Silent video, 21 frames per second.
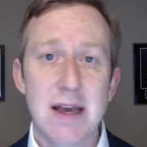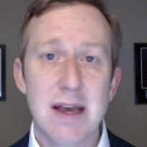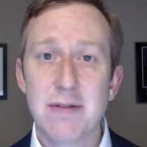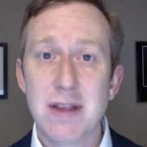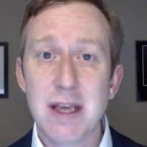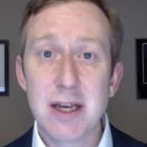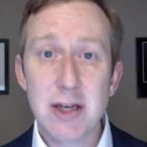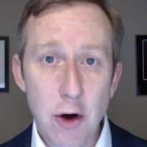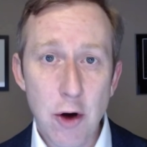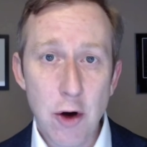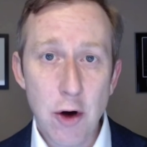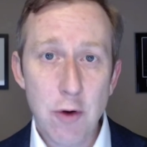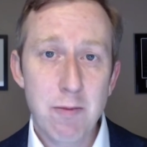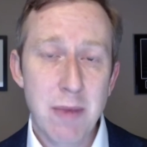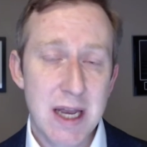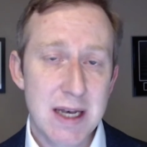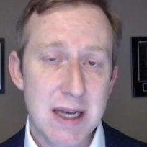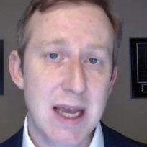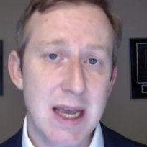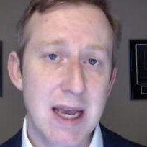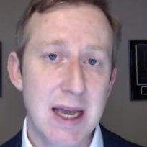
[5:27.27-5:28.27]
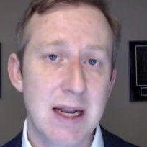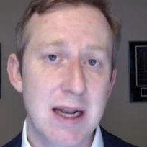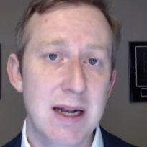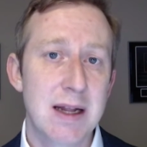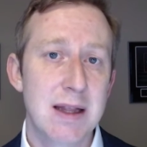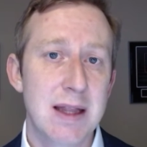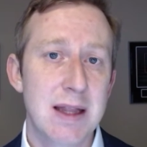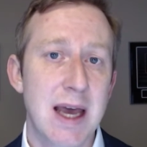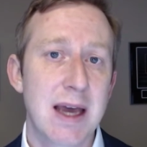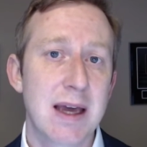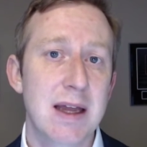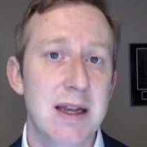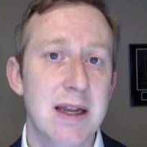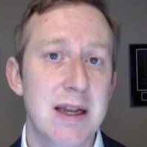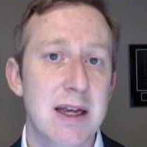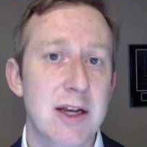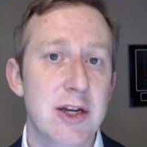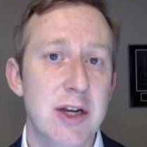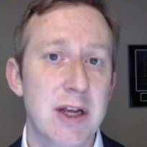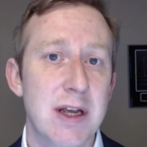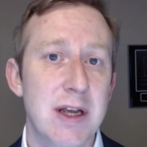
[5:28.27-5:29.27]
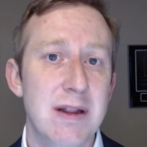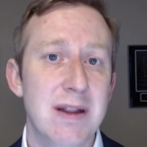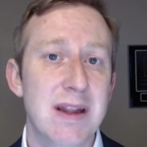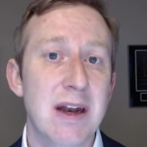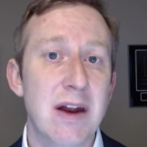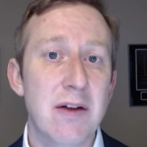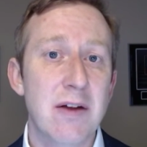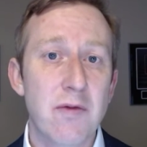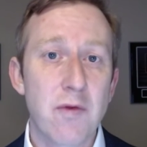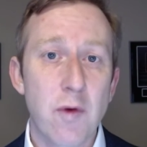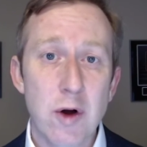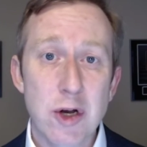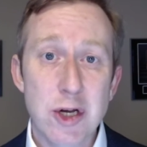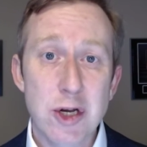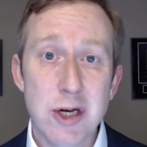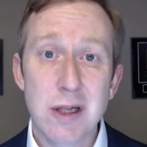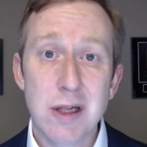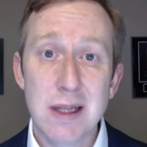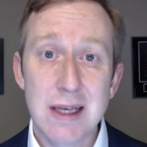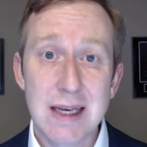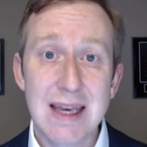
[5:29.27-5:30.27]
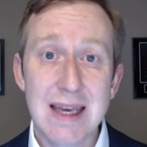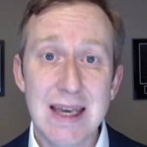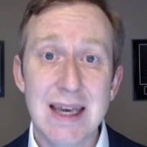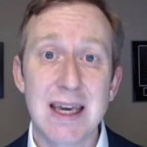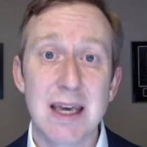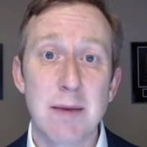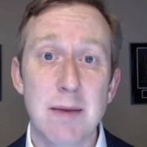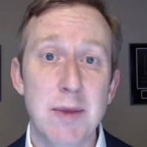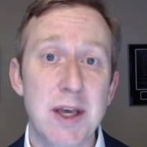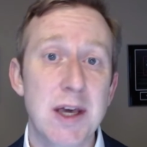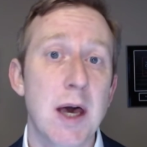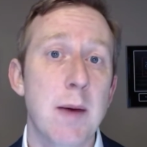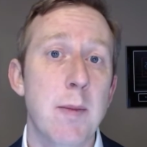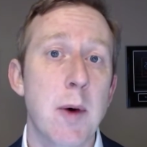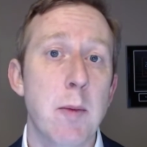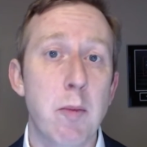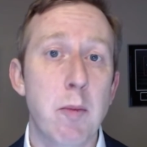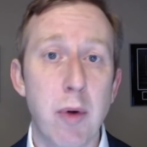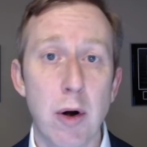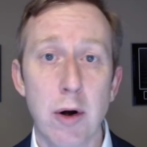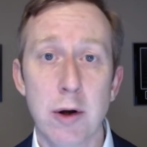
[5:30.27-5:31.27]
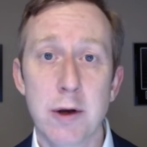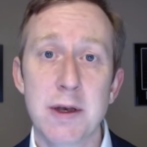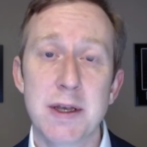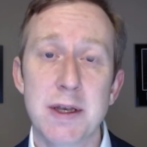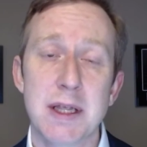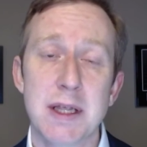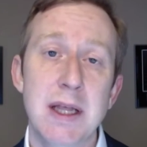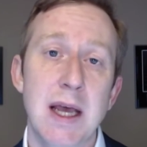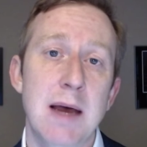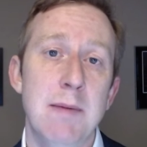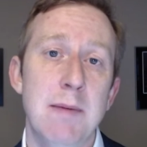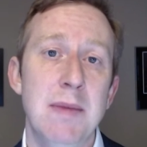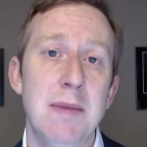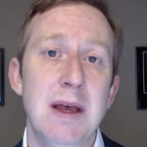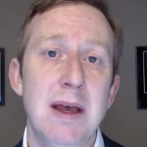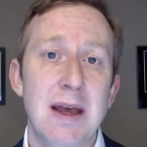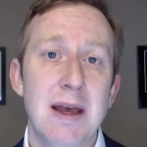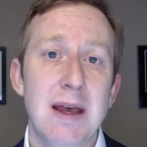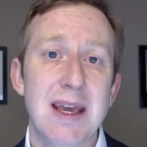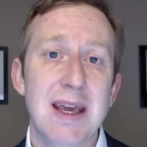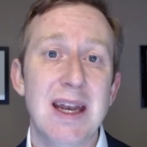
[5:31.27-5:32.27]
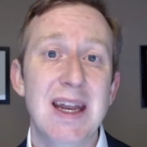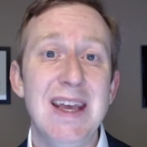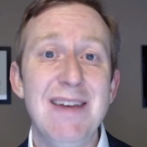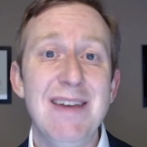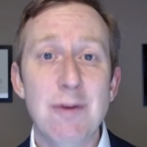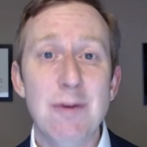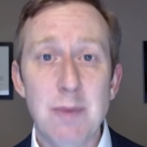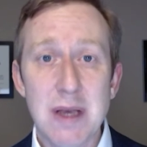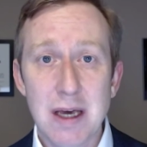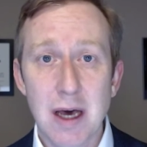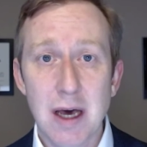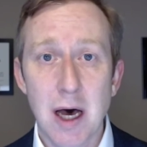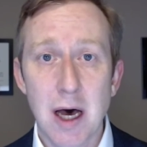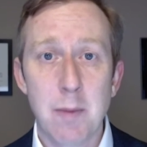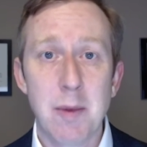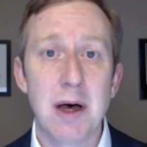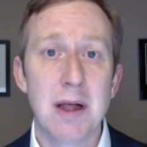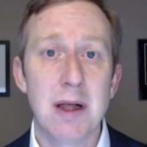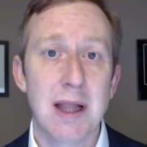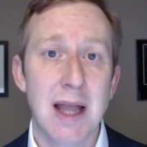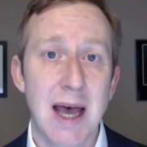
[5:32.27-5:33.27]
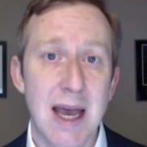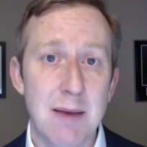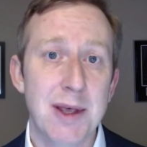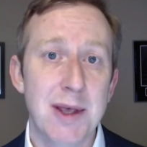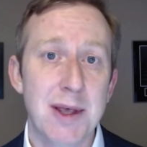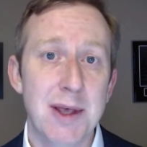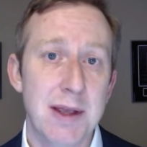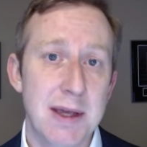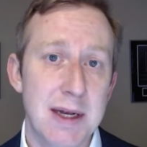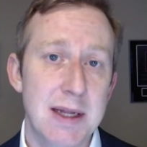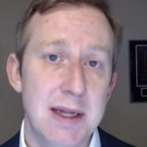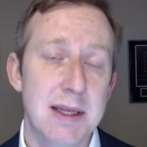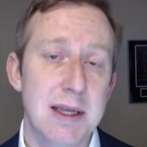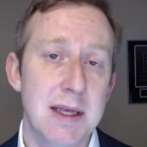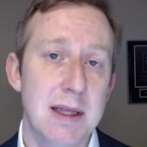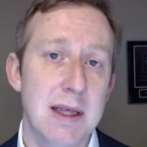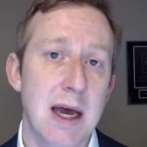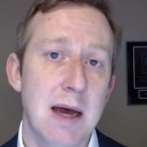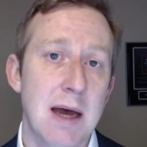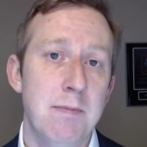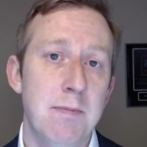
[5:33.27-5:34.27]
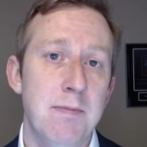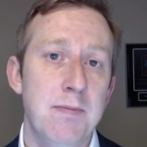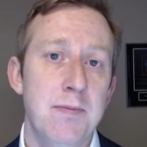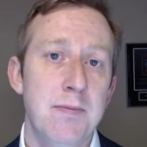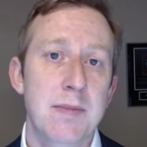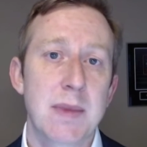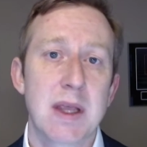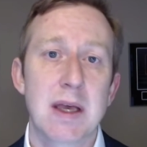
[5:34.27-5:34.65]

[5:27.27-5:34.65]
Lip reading: If they don't maintain it in that condition, then unfortunately it can become a burden to them, can even become a liability to them